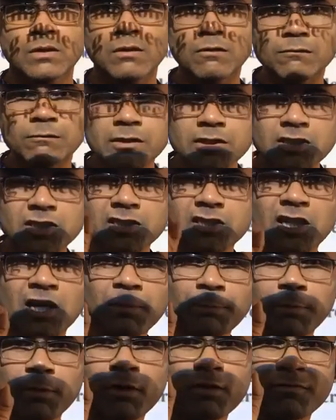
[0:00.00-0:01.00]
which
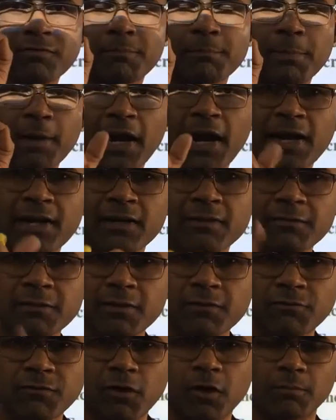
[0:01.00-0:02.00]
type of plant
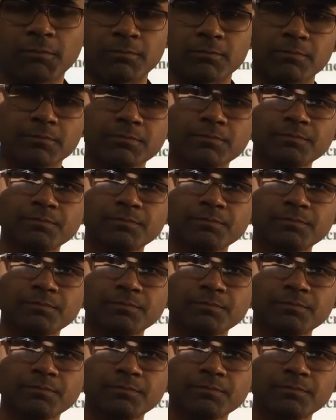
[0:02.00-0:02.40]
will form?